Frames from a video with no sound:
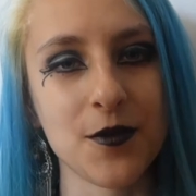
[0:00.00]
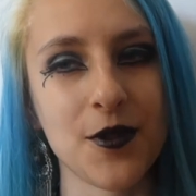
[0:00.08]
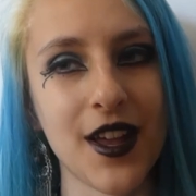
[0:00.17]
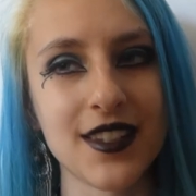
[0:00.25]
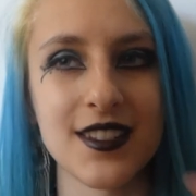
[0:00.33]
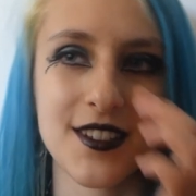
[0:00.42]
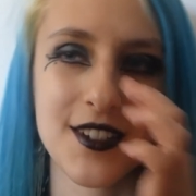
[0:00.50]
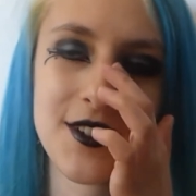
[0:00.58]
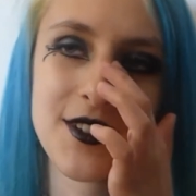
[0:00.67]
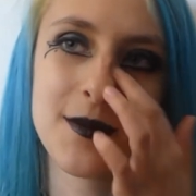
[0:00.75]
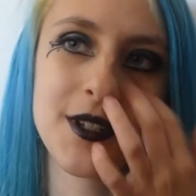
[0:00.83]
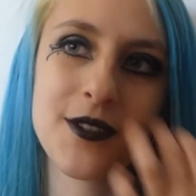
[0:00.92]
to be ranty. It
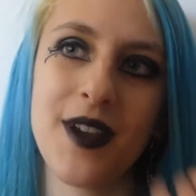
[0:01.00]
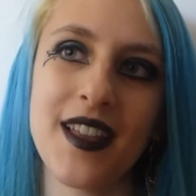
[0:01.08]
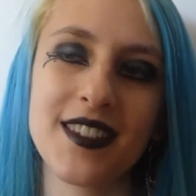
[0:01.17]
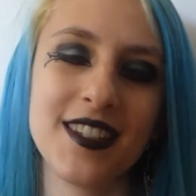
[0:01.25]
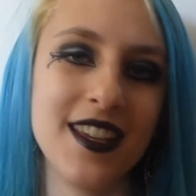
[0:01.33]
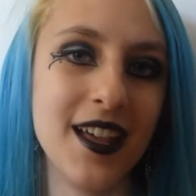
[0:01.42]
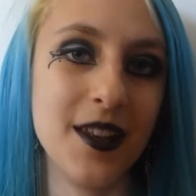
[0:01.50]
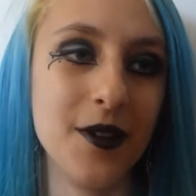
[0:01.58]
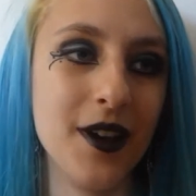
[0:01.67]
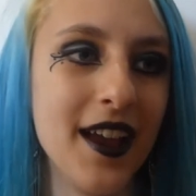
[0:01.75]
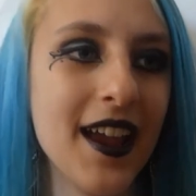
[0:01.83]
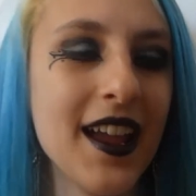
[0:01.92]
turned a bit ranty.
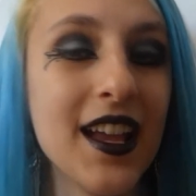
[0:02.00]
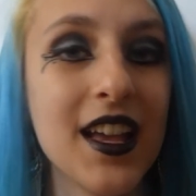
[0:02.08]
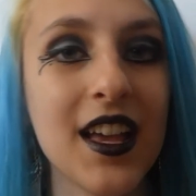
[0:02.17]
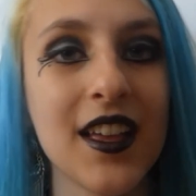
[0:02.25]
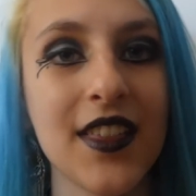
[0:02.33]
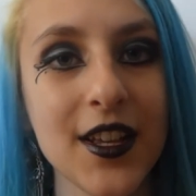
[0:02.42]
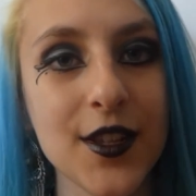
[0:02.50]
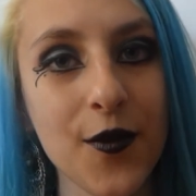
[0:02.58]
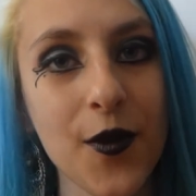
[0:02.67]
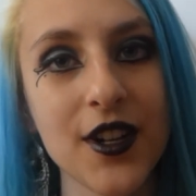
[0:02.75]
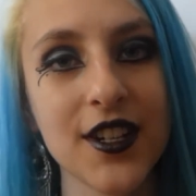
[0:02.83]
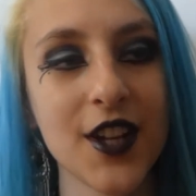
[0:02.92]
Anyway. Thanks
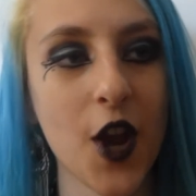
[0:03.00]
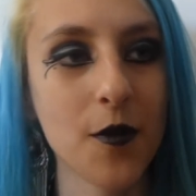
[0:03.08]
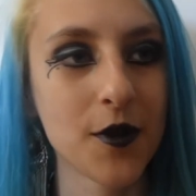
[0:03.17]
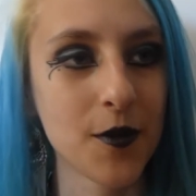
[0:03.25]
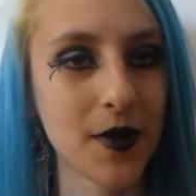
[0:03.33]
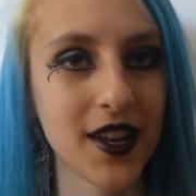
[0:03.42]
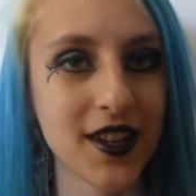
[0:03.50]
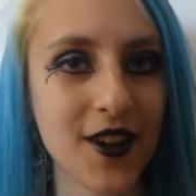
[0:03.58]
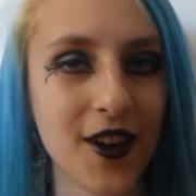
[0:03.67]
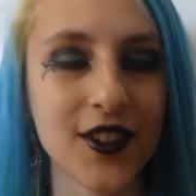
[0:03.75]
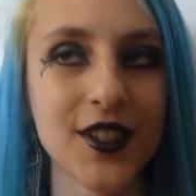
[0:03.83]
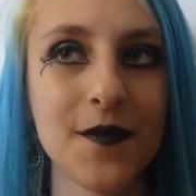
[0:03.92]
for watching. Hope nobody
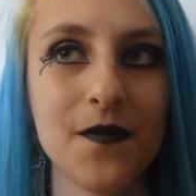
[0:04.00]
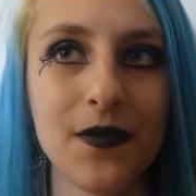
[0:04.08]
got